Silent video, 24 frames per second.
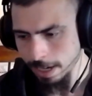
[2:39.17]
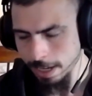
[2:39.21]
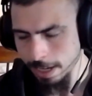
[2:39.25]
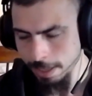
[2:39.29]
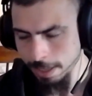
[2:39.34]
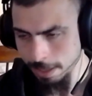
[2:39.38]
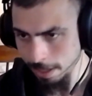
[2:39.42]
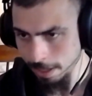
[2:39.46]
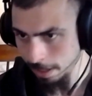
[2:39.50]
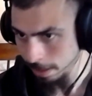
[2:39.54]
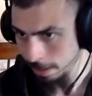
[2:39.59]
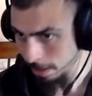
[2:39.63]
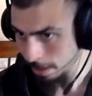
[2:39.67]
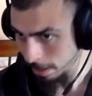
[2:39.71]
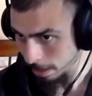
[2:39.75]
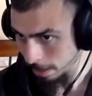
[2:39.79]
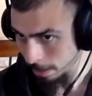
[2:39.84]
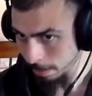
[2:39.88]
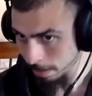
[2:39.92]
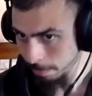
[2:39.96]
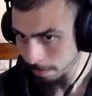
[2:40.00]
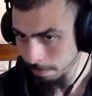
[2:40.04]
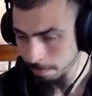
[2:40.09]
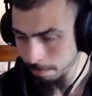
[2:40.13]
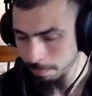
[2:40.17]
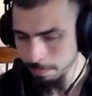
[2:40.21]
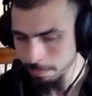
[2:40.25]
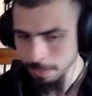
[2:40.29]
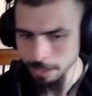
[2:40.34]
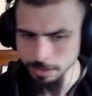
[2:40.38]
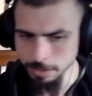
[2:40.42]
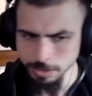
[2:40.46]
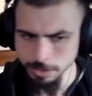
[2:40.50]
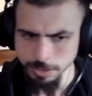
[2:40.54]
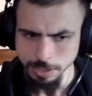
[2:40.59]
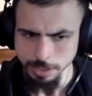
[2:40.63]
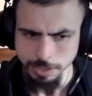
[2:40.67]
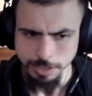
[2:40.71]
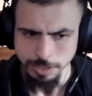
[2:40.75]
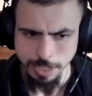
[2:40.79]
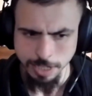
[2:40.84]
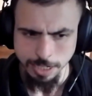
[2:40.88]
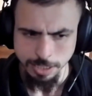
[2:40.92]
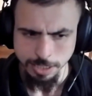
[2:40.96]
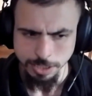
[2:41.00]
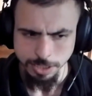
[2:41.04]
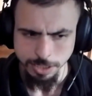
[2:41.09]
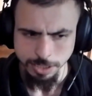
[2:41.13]
I think that
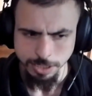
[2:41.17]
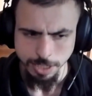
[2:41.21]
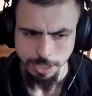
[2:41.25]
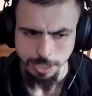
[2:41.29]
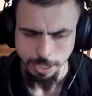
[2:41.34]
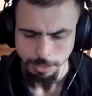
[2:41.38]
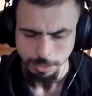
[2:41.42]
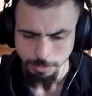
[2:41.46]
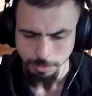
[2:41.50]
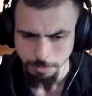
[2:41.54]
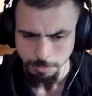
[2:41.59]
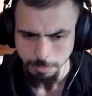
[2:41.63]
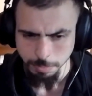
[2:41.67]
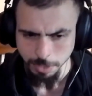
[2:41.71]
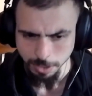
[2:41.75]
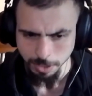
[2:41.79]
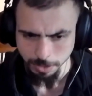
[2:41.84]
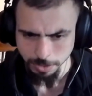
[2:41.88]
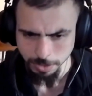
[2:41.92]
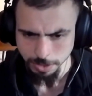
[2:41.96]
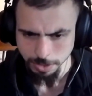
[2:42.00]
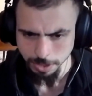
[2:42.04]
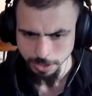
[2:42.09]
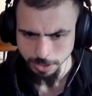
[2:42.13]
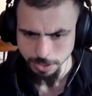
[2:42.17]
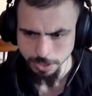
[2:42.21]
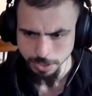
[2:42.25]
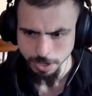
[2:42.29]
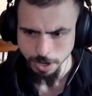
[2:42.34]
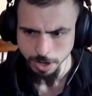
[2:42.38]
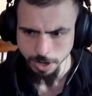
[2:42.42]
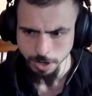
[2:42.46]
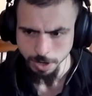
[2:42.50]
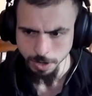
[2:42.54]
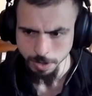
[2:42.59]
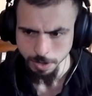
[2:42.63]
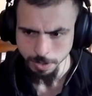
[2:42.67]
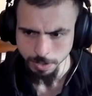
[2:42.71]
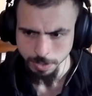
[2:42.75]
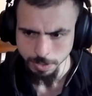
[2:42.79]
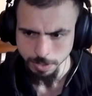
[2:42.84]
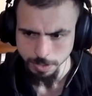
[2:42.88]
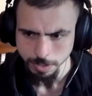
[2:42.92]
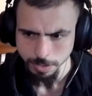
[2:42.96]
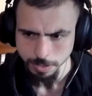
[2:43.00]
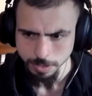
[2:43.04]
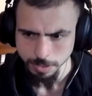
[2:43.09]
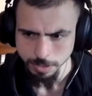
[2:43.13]
microtransactions and loot boxes are
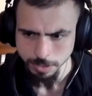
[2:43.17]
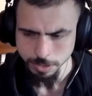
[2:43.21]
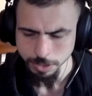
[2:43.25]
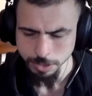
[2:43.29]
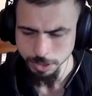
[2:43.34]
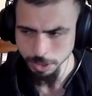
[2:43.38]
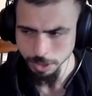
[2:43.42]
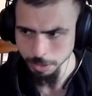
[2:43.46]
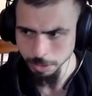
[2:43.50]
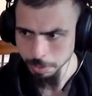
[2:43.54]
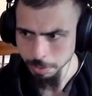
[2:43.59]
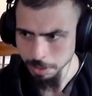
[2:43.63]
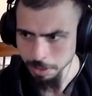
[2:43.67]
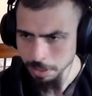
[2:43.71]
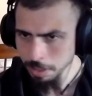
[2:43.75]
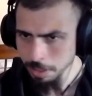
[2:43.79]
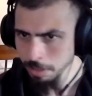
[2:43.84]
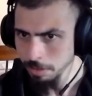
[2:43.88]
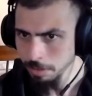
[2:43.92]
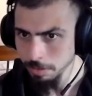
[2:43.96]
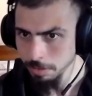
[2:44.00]
stupid,